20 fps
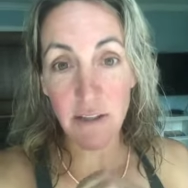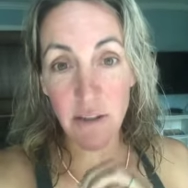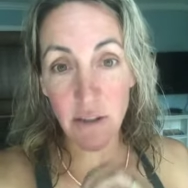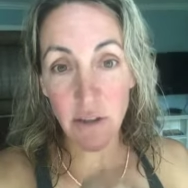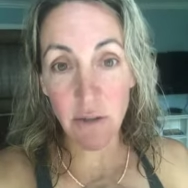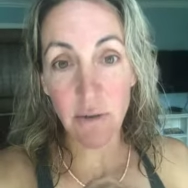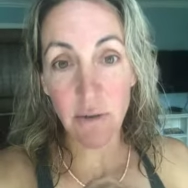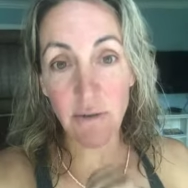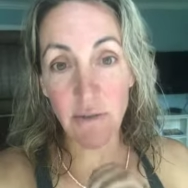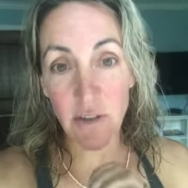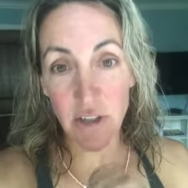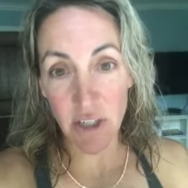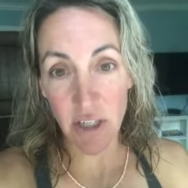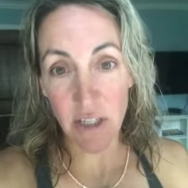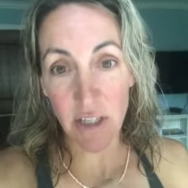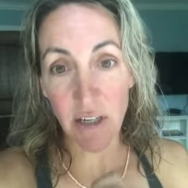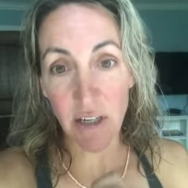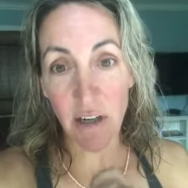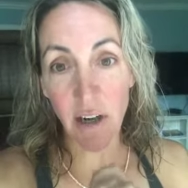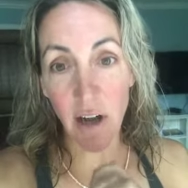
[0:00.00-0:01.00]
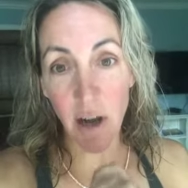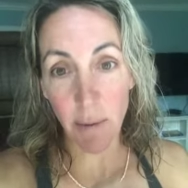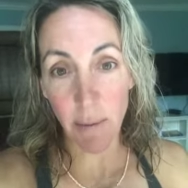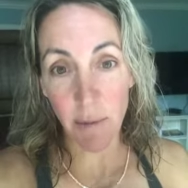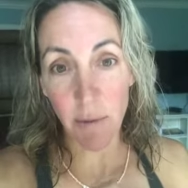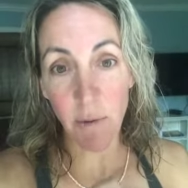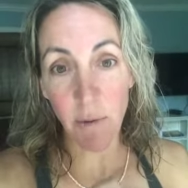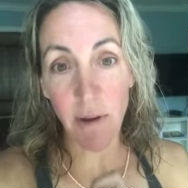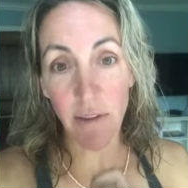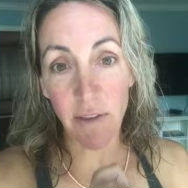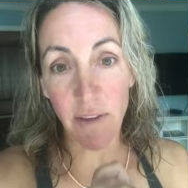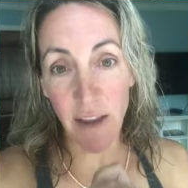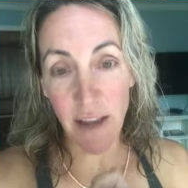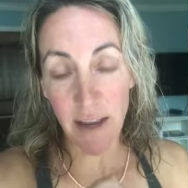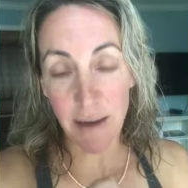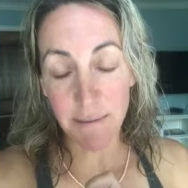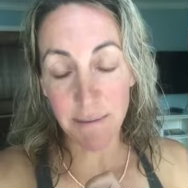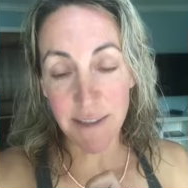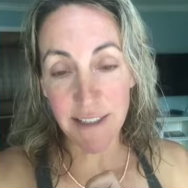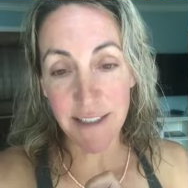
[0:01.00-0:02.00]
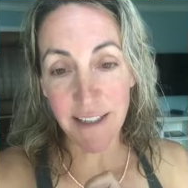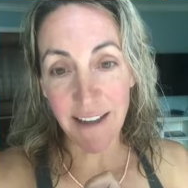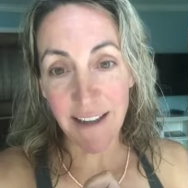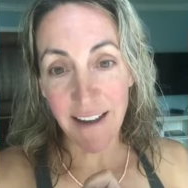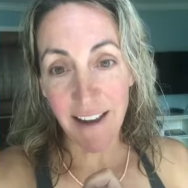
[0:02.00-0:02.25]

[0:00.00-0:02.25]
to the Virginia Commonwealth Games.